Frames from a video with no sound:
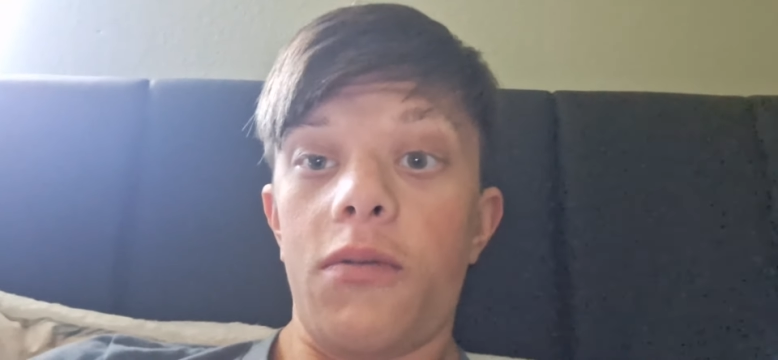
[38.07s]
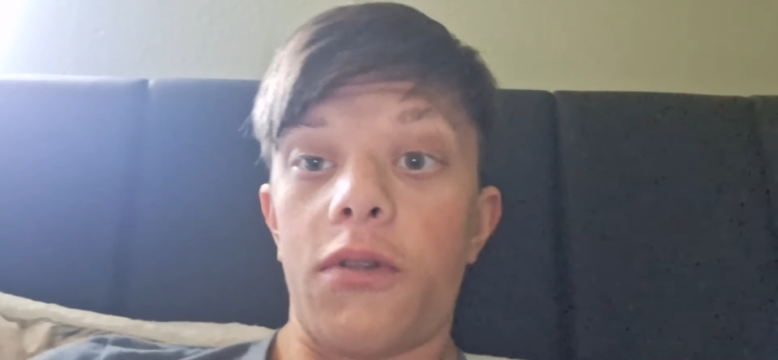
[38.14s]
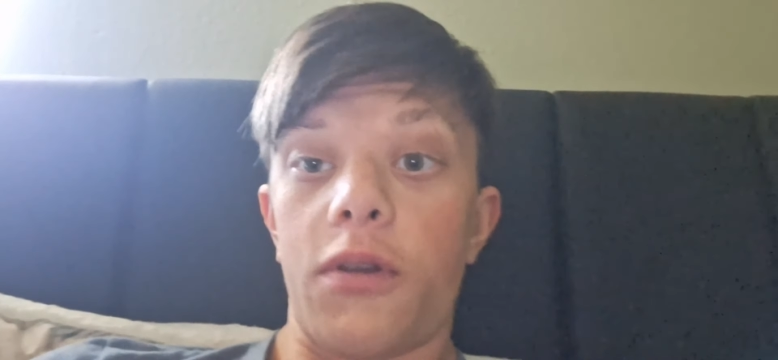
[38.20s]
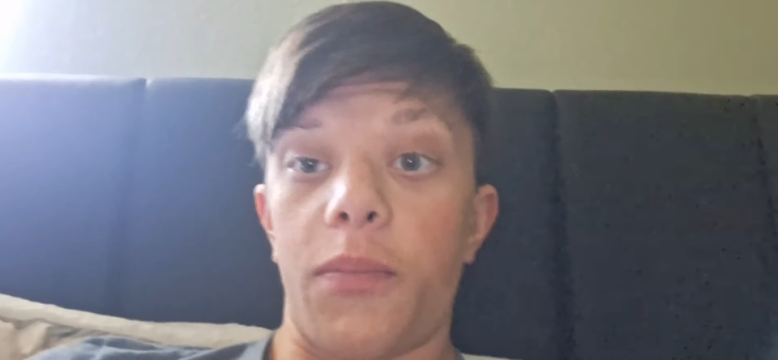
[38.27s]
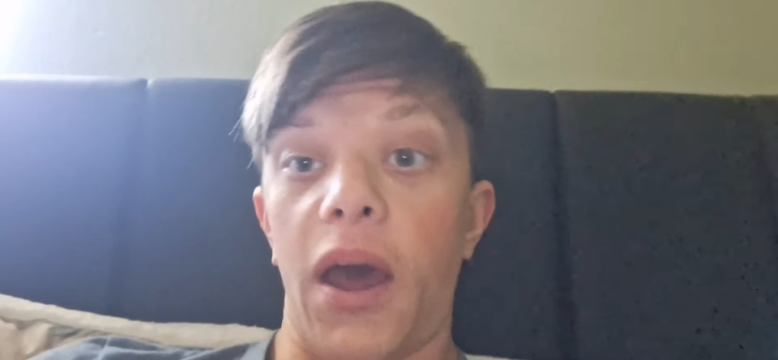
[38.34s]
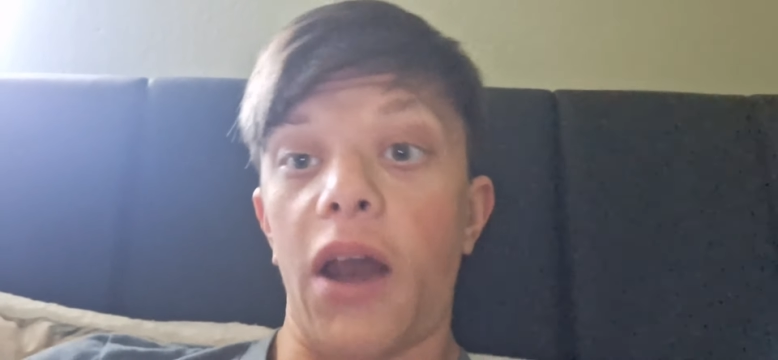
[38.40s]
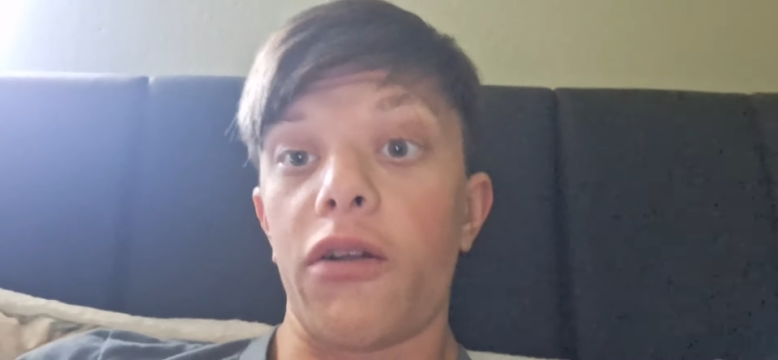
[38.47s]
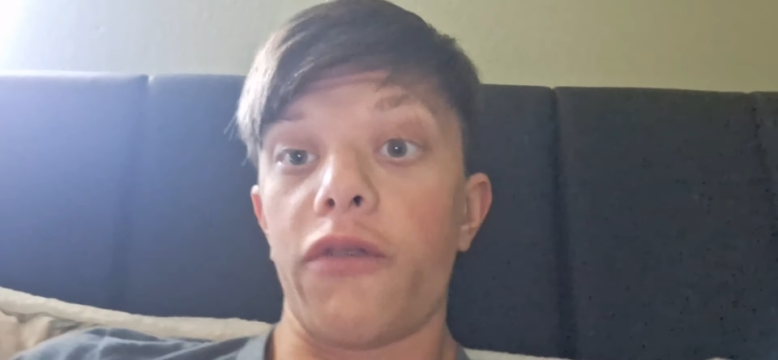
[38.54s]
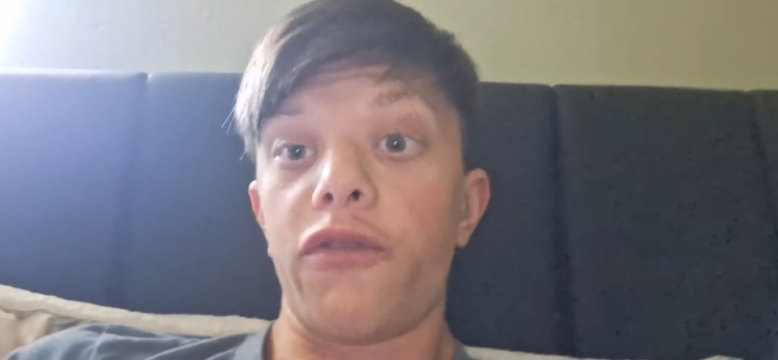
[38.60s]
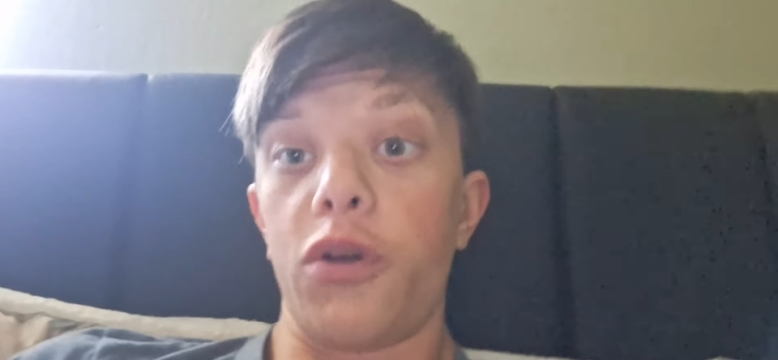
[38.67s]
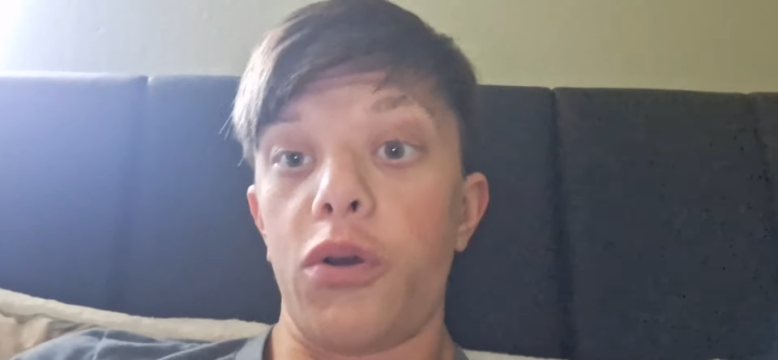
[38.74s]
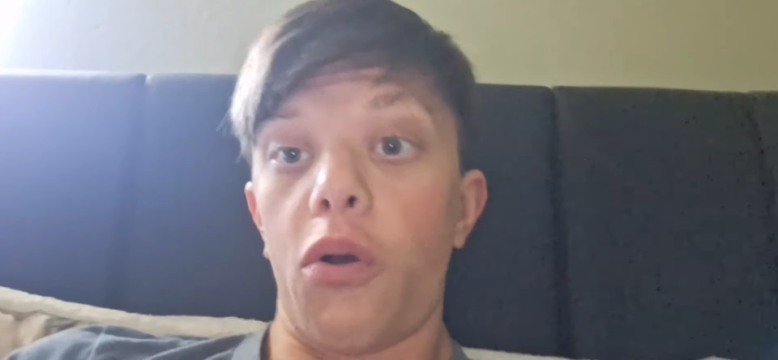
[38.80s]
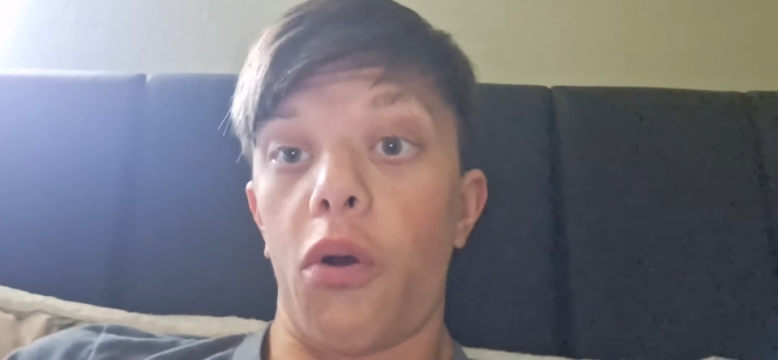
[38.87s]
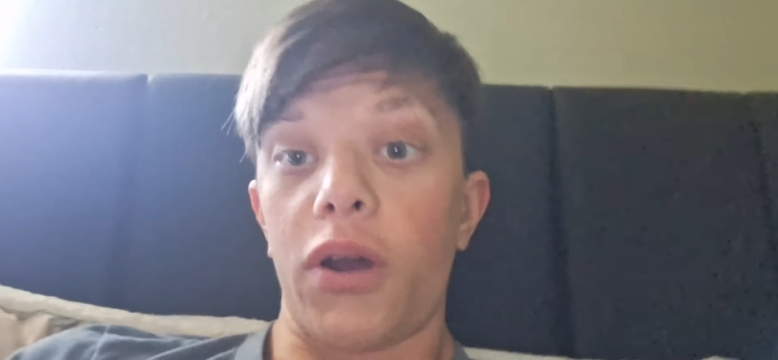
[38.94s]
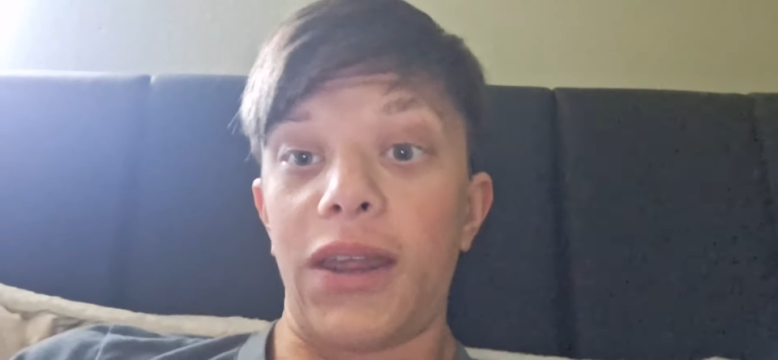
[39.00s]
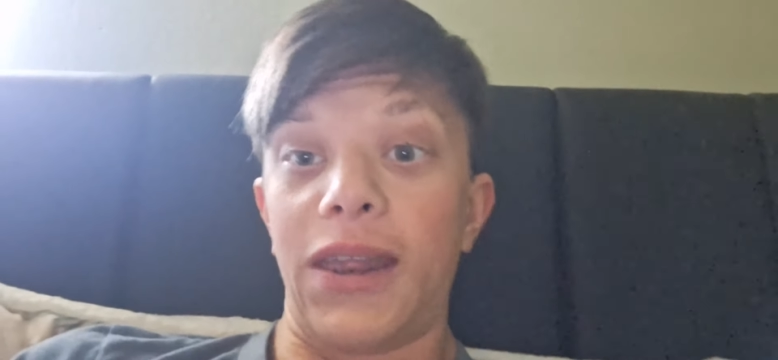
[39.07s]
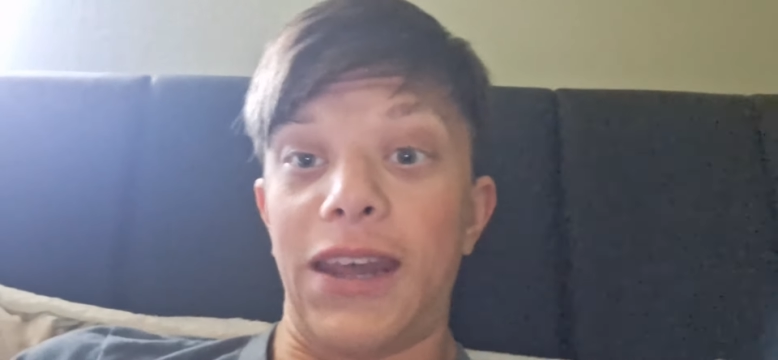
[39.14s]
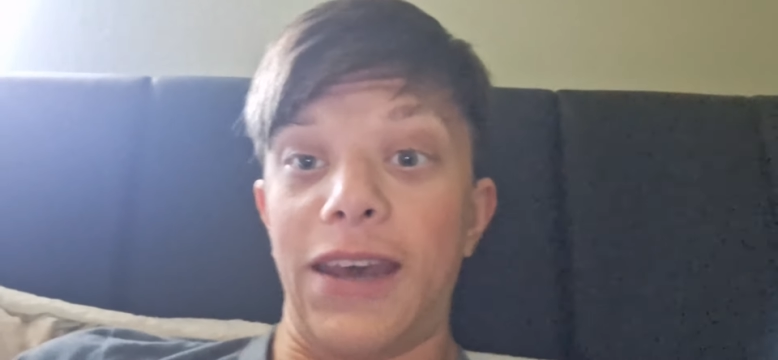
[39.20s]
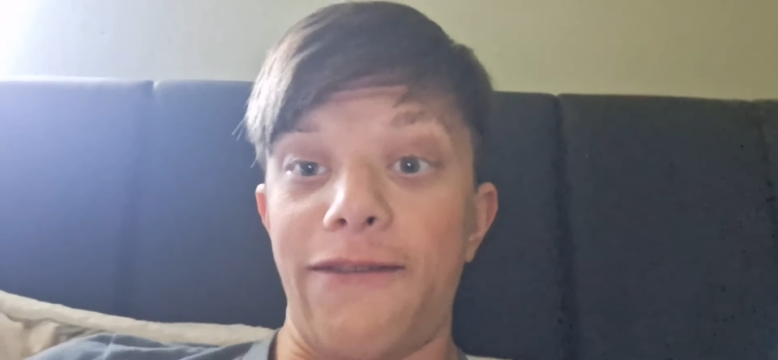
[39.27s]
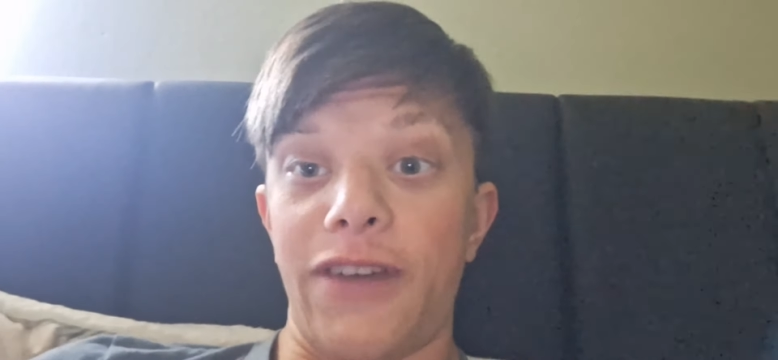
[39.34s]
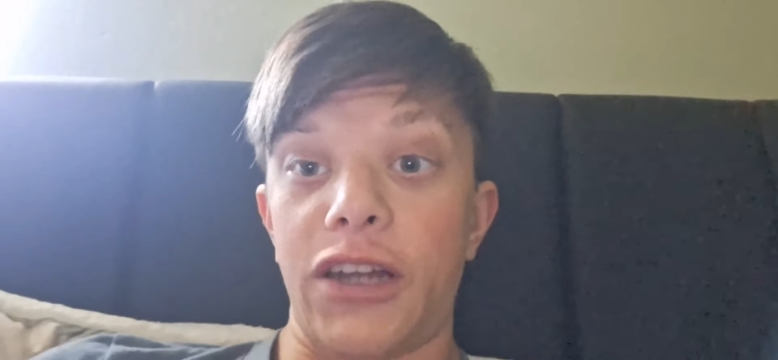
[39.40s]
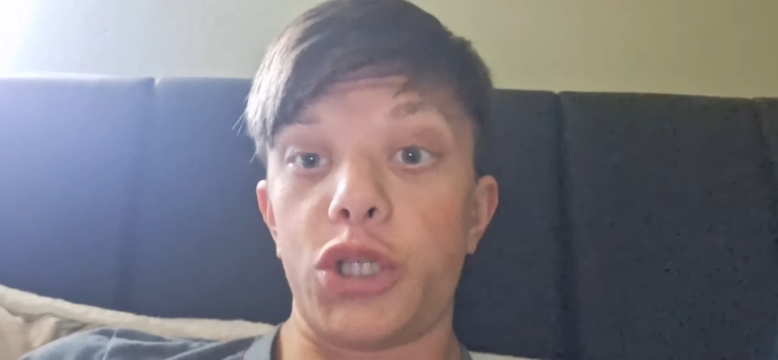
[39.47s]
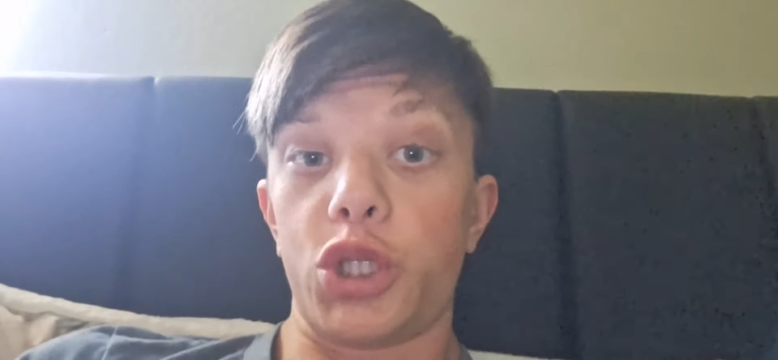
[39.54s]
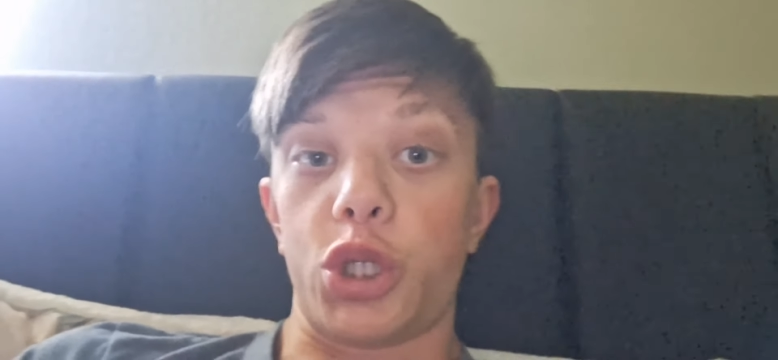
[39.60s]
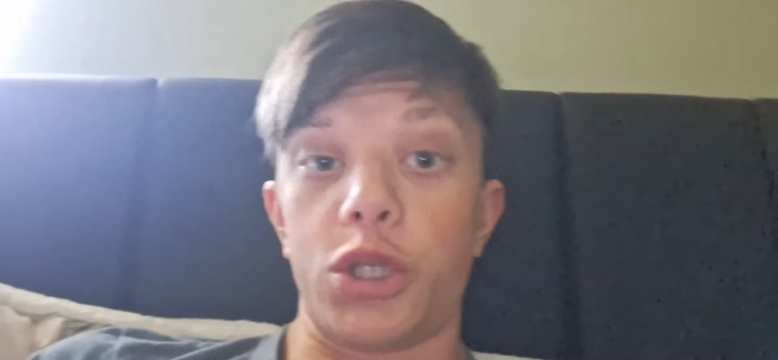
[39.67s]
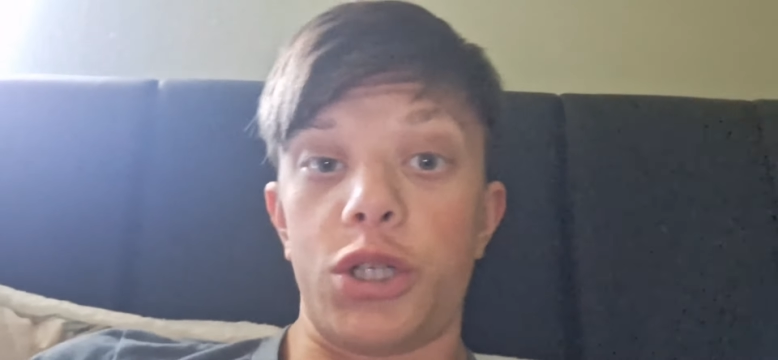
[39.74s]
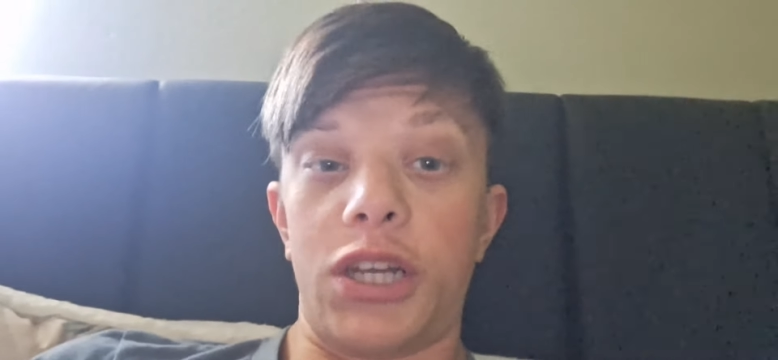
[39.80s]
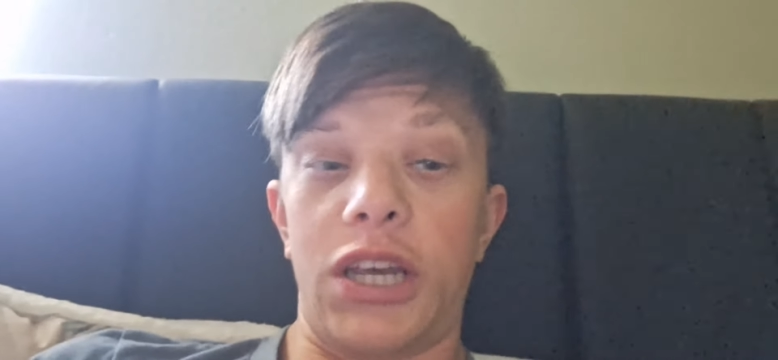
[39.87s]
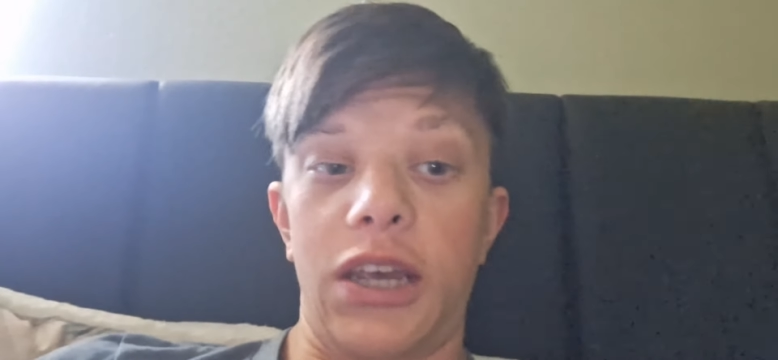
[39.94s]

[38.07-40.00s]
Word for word: the Battle of New York and the Avengers.